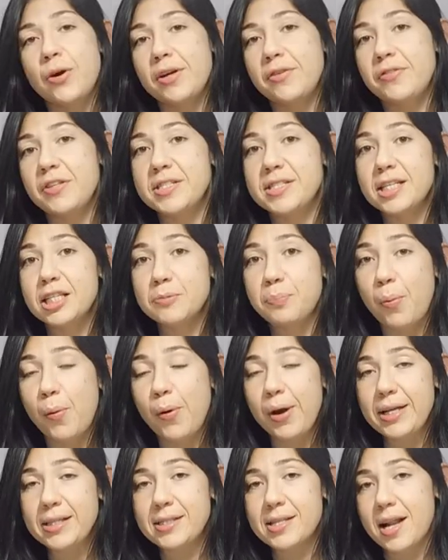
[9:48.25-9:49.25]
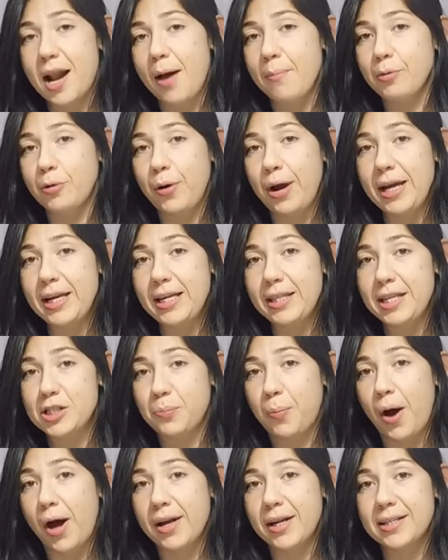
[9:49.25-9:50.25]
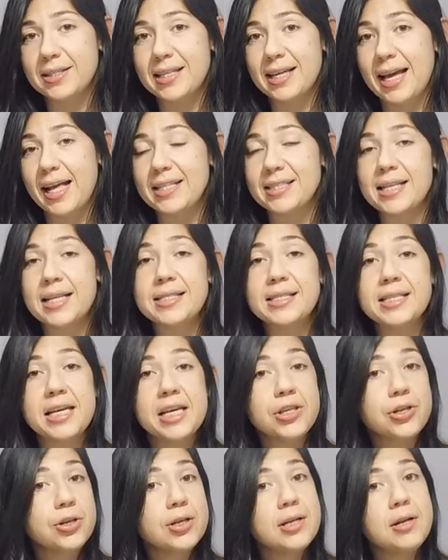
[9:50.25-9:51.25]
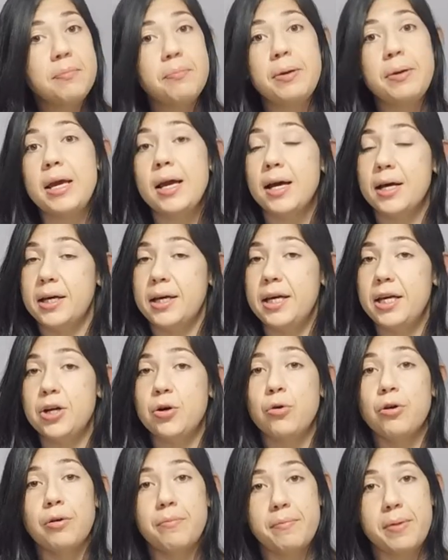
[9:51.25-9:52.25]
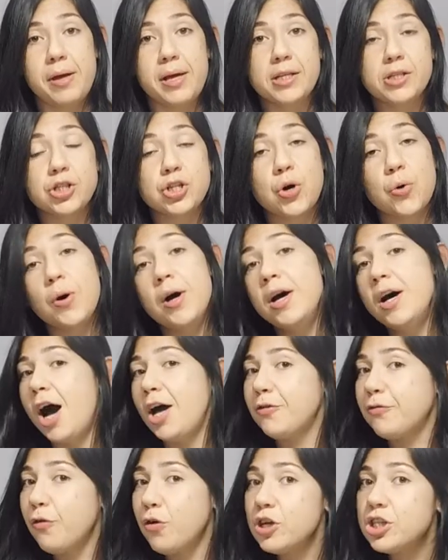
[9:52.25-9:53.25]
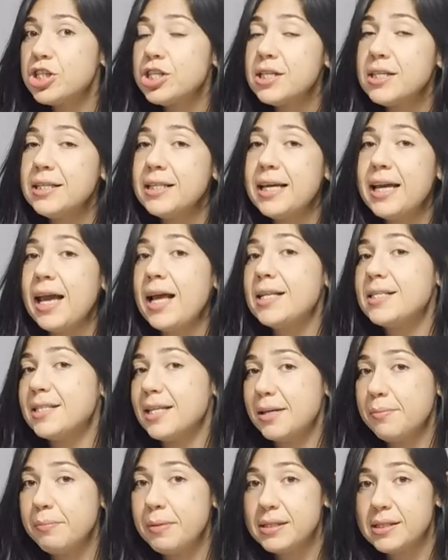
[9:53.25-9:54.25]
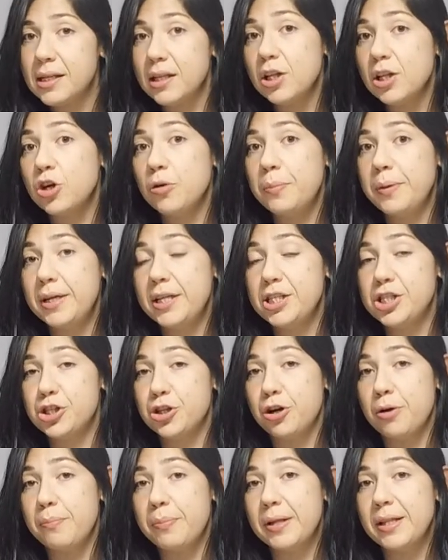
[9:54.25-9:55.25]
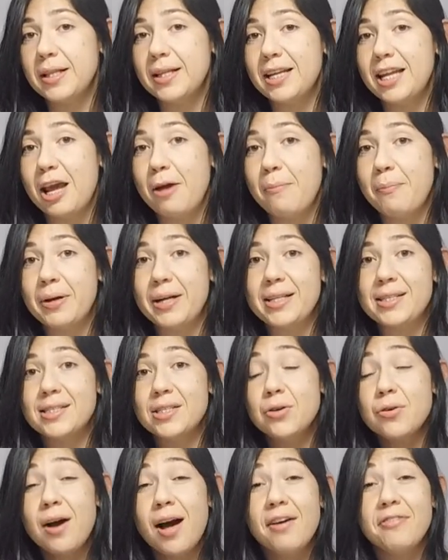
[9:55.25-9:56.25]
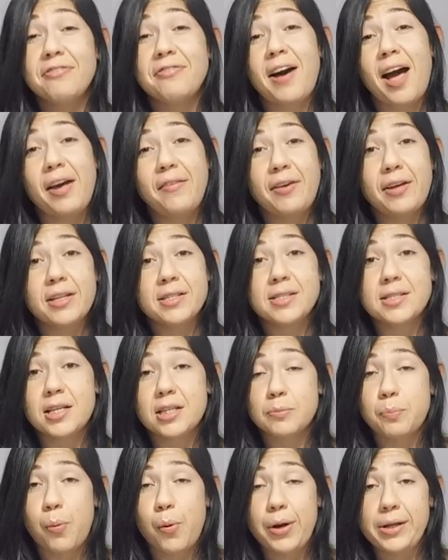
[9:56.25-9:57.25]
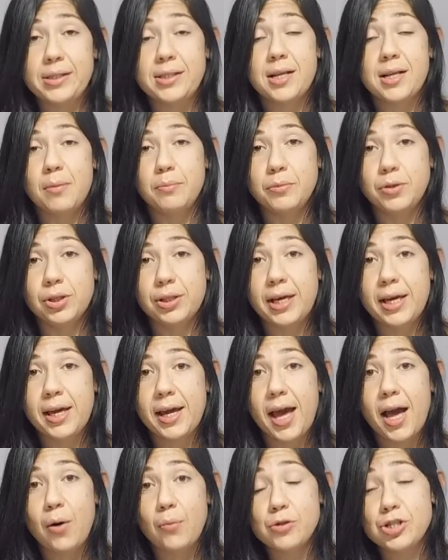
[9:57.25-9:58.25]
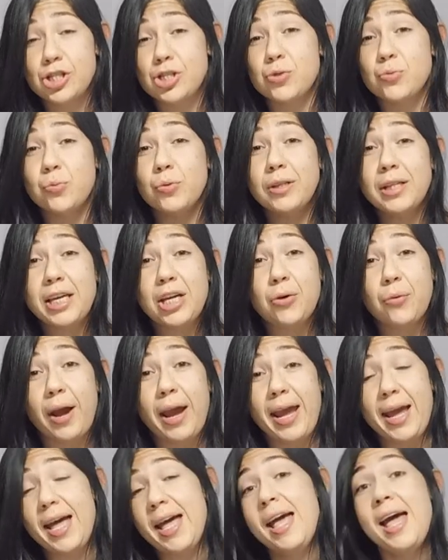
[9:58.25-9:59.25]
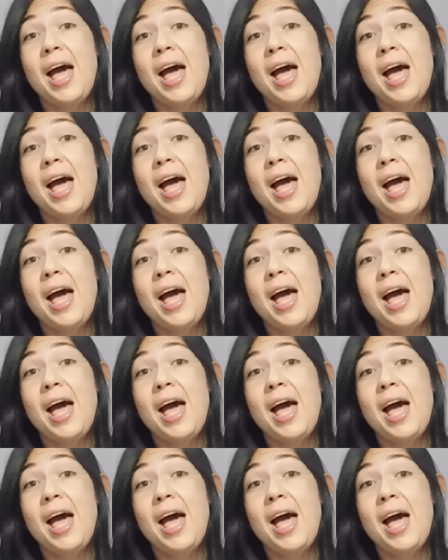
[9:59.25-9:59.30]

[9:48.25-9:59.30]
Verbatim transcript: So out of the six points that I'm grading these products against, it's either going to be a hit or a miss. So unfortunately, it did miss a little bit in durability, but it still got five out of six points that I'm looking at, which is really great.